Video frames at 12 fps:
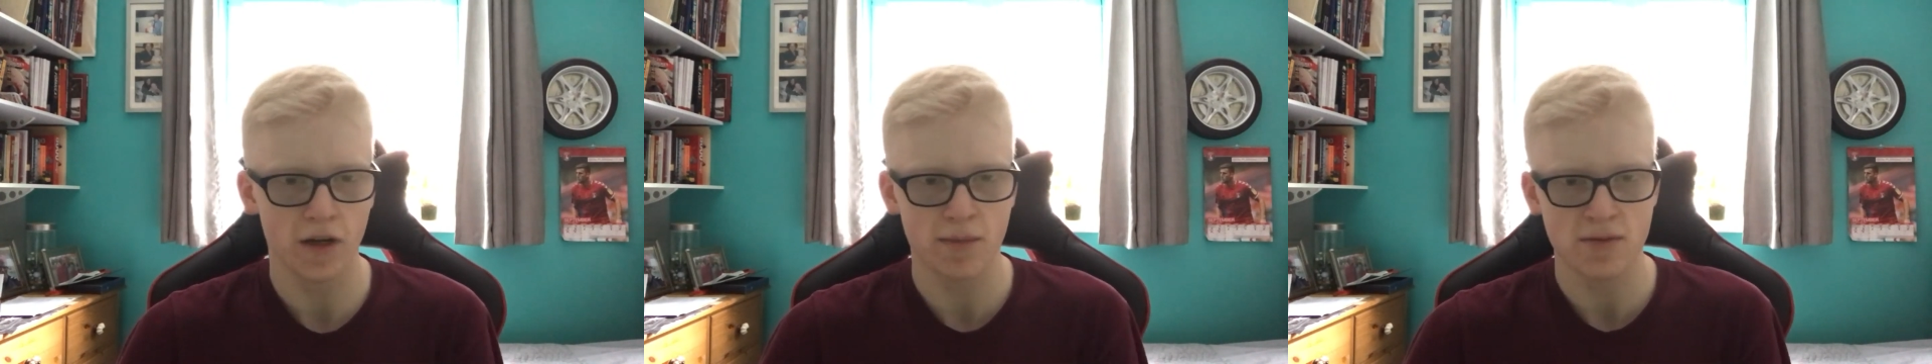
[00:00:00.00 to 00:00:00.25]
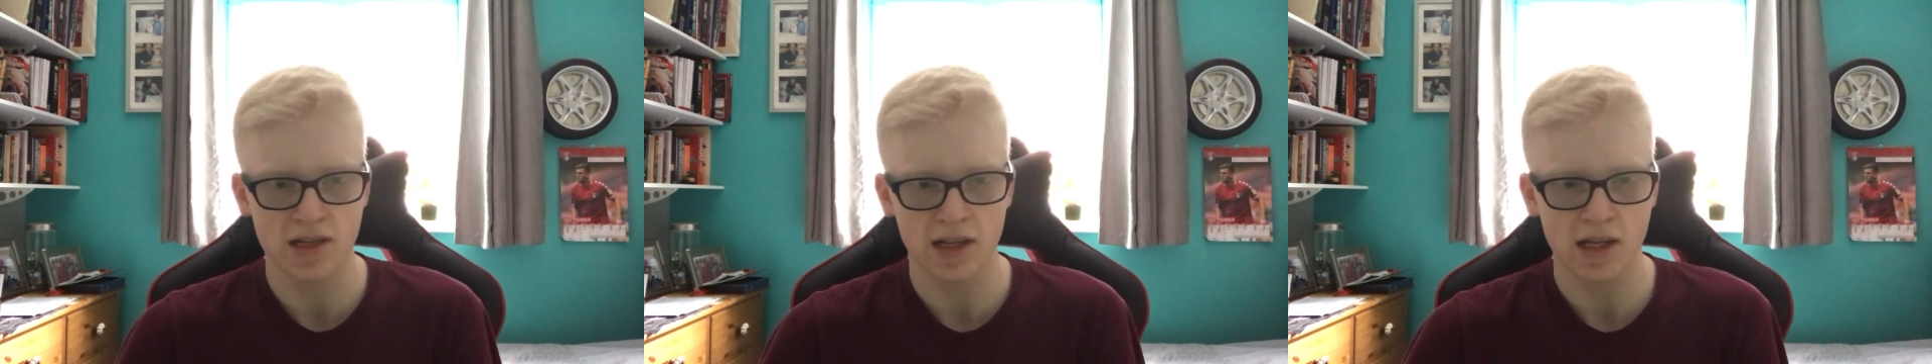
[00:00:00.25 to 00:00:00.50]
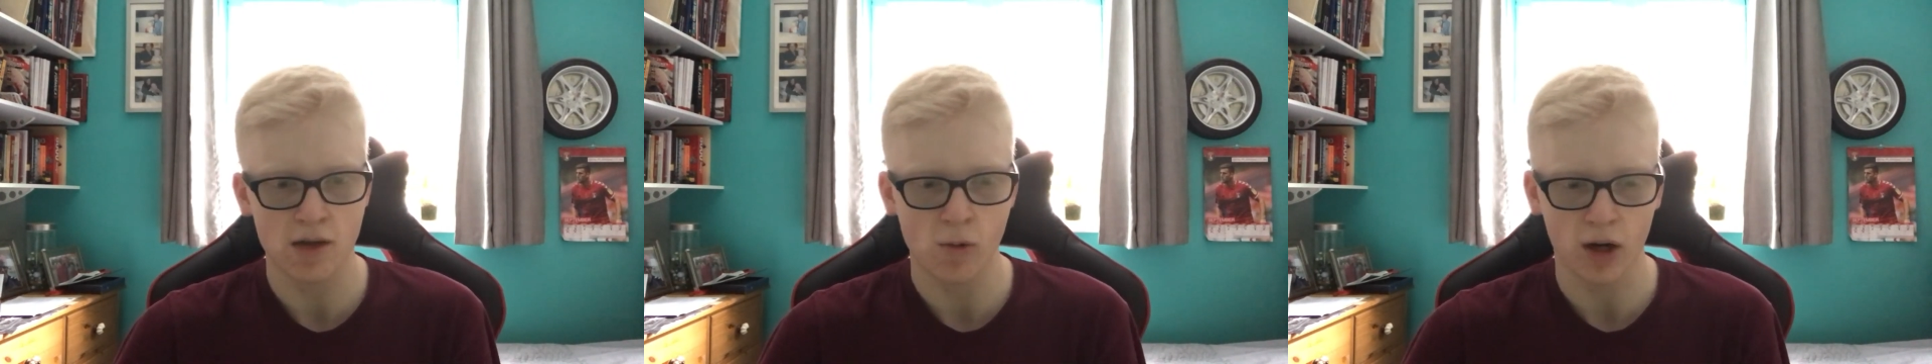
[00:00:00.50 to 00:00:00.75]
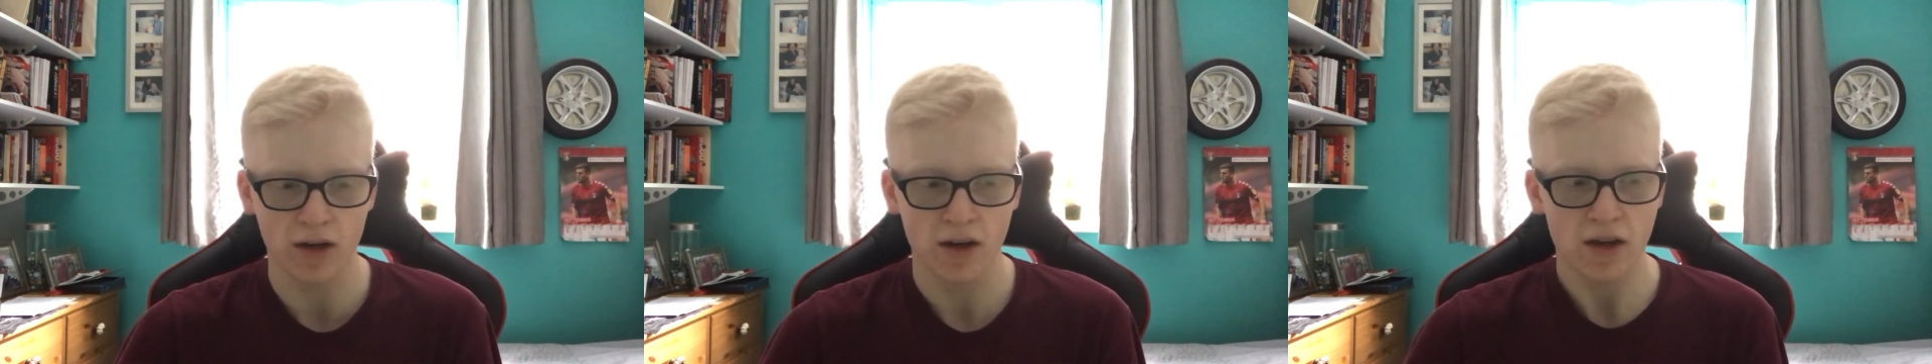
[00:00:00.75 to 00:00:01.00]
games in League
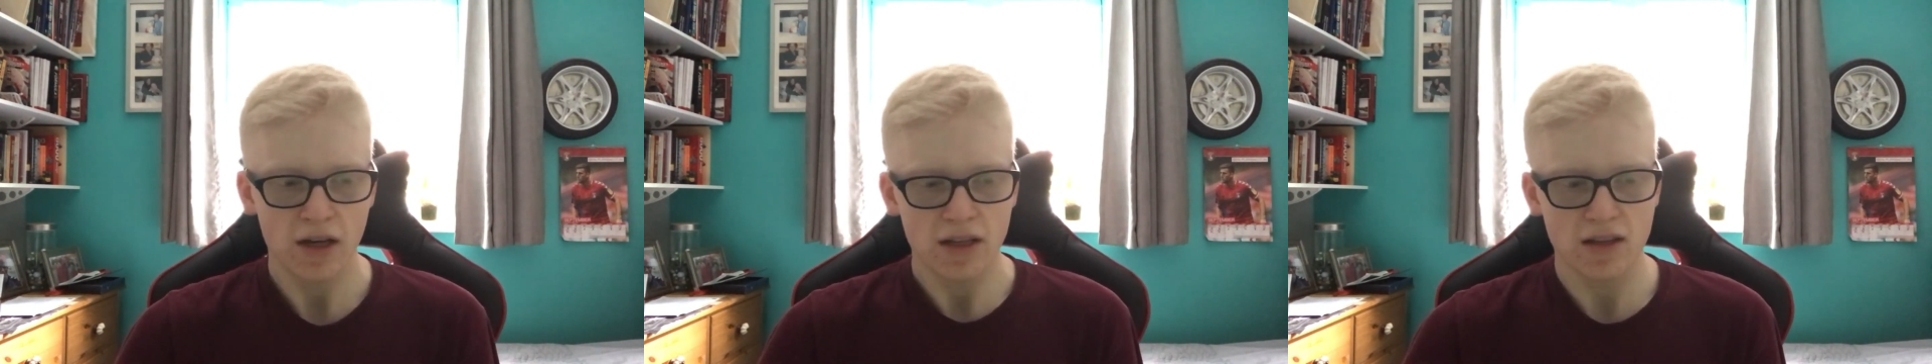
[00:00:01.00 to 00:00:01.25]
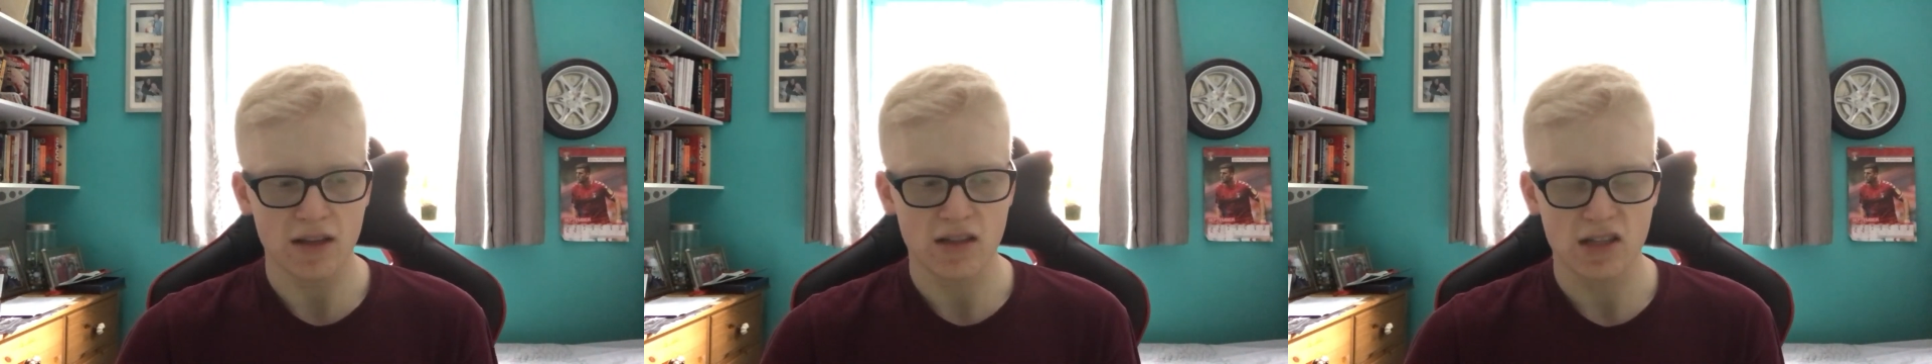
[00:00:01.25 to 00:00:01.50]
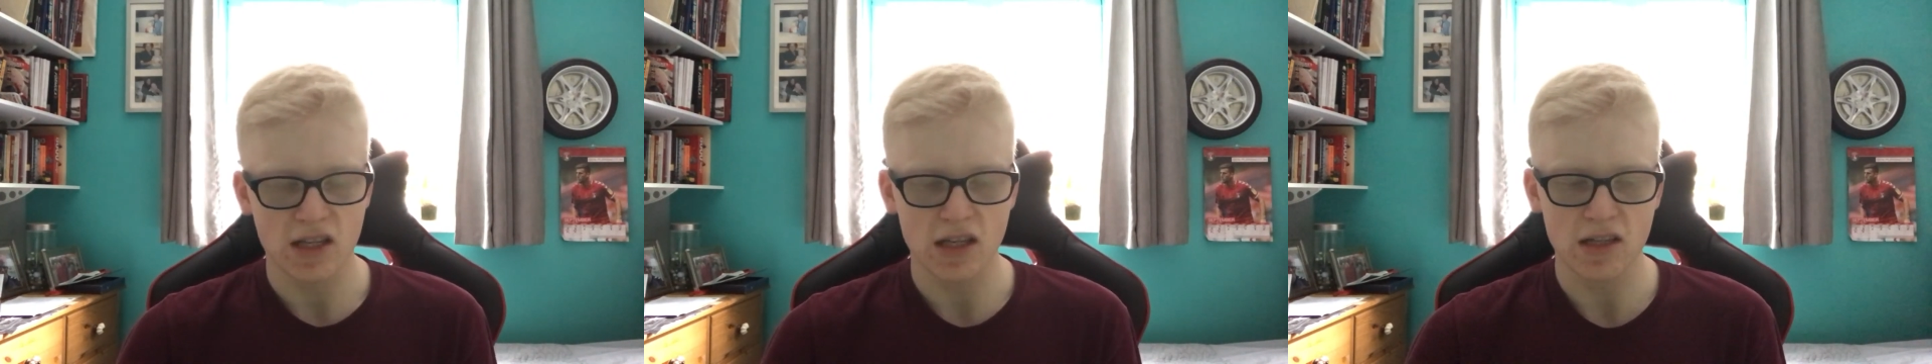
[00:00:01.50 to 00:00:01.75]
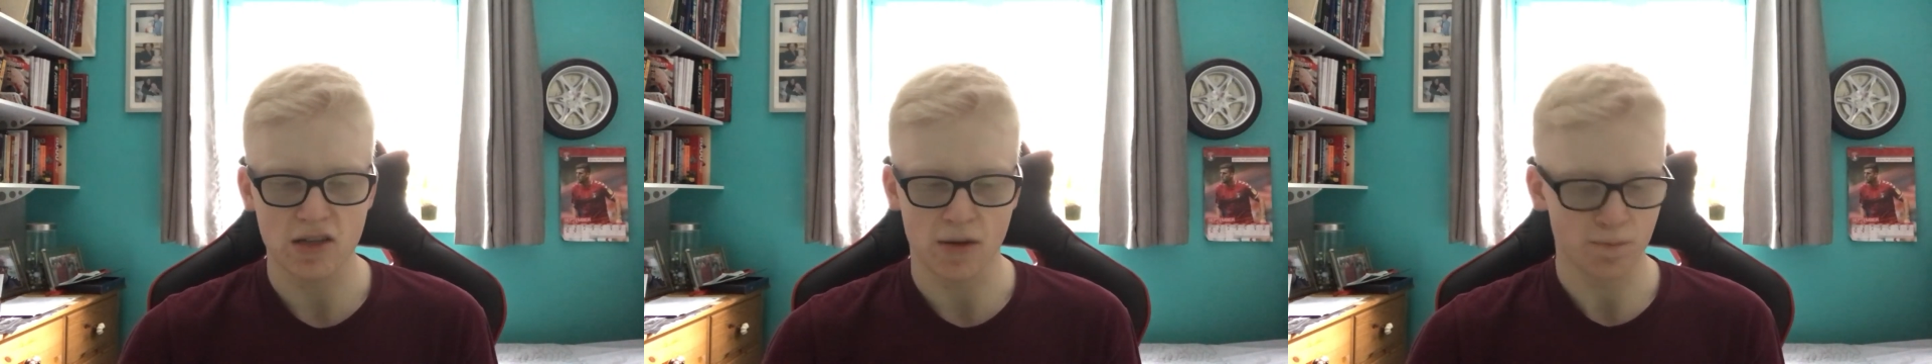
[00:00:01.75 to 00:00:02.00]
One this
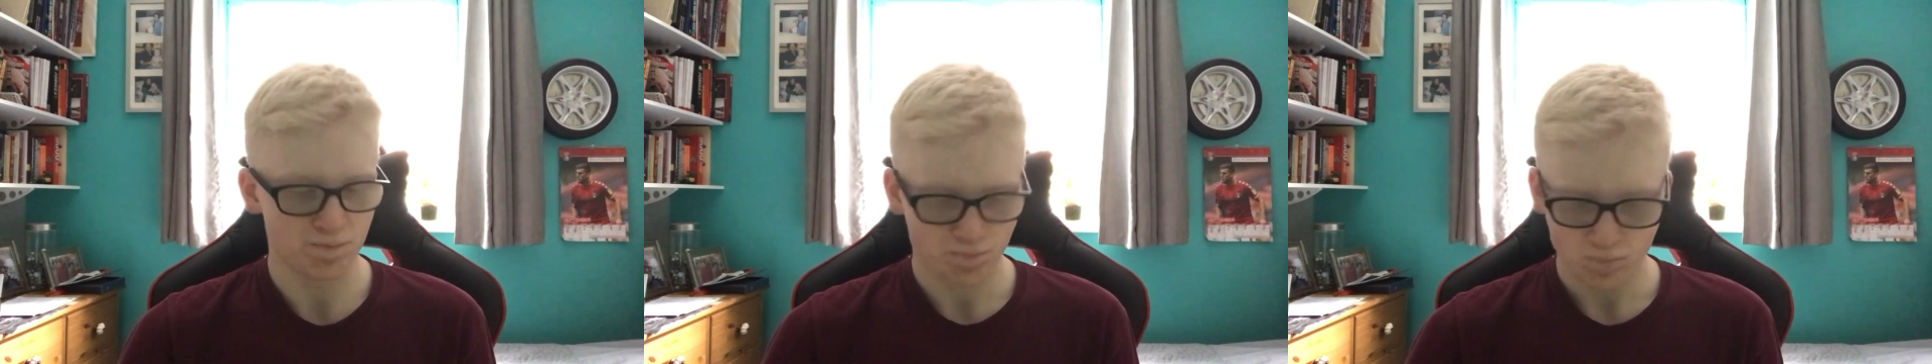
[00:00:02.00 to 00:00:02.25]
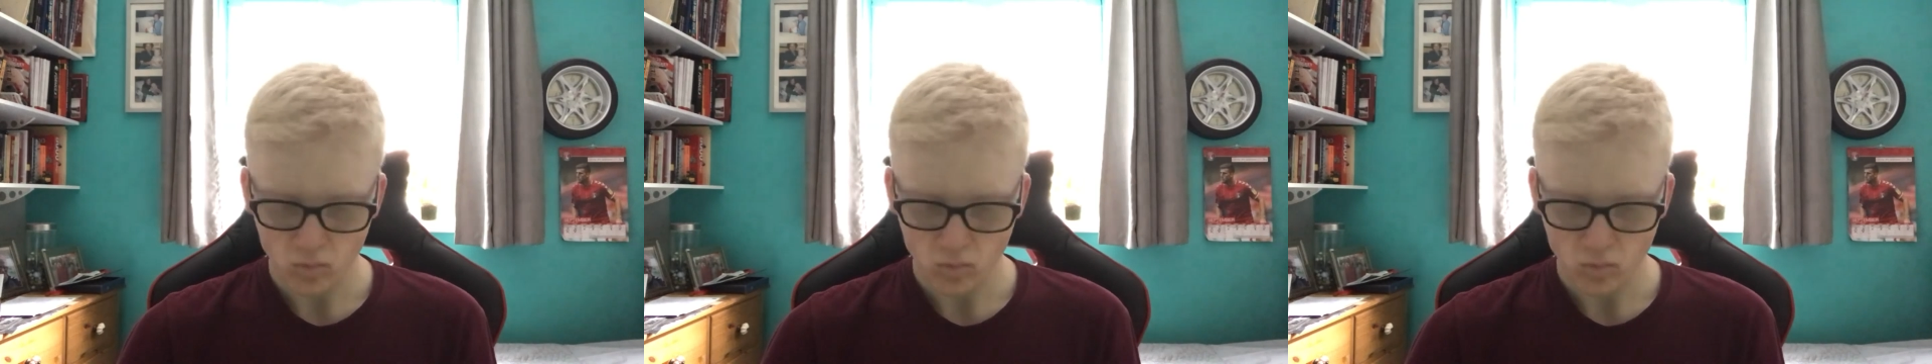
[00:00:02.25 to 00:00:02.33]
season,